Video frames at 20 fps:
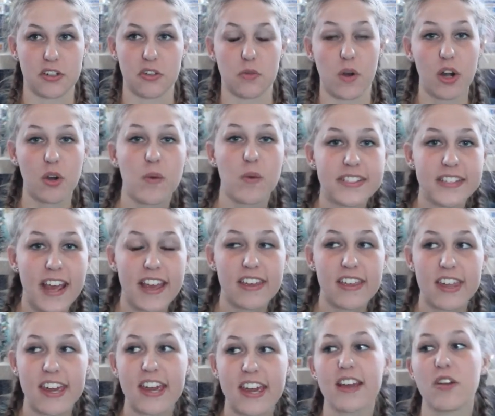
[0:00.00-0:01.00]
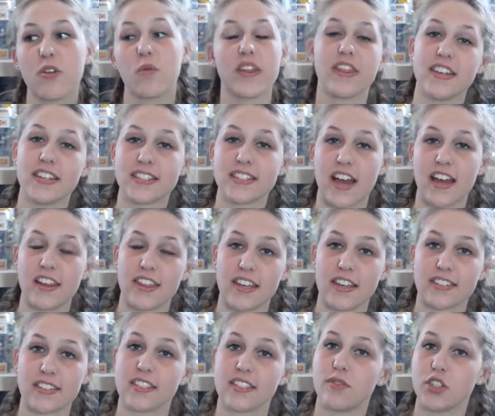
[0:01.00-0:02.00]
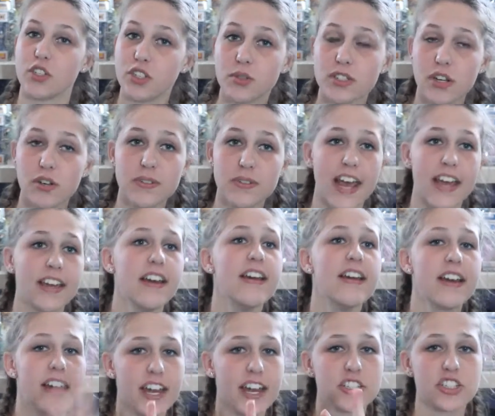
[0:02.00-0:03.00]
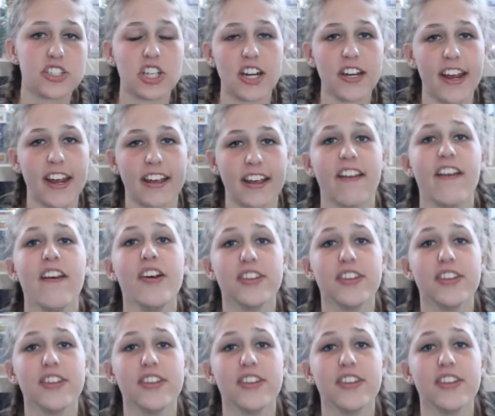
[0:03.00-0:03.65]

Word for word: you want a one-take thing with these kind of things because if you do two-take, it's cheating.